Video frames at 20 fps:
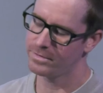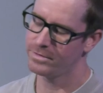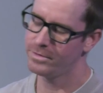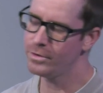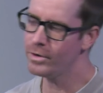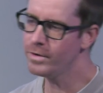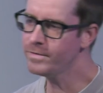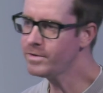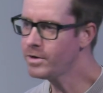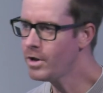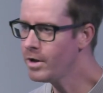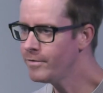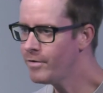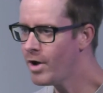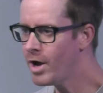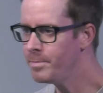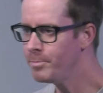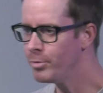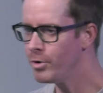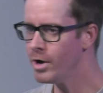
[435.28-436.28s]
a lot of
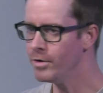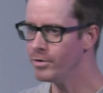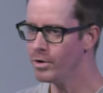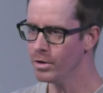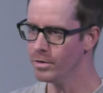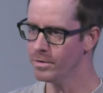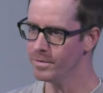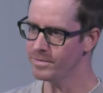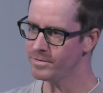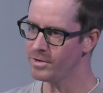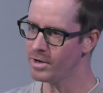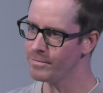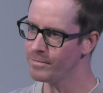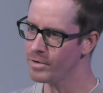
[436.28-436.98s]
hype around all this stuff,